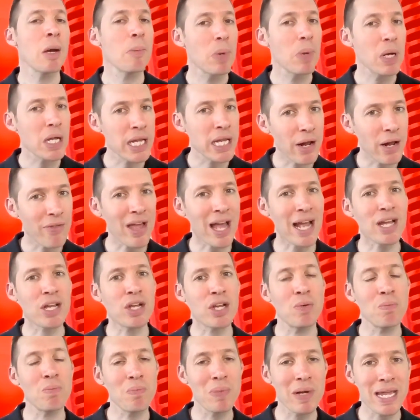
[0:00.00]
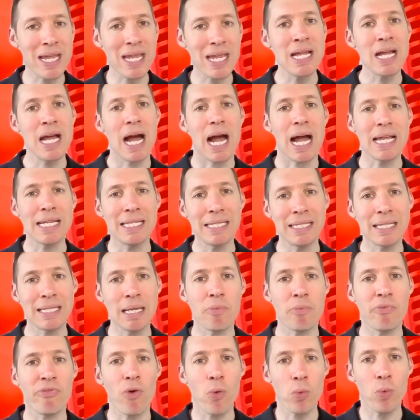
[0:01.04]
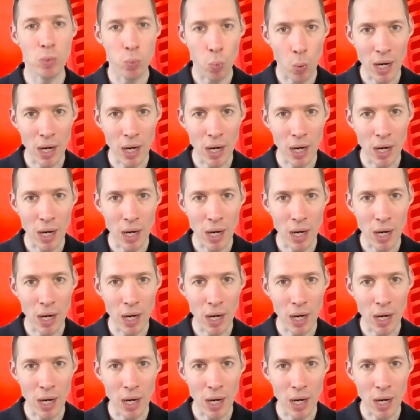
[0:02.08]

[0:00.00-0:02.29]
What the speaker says: but that can be a step forward.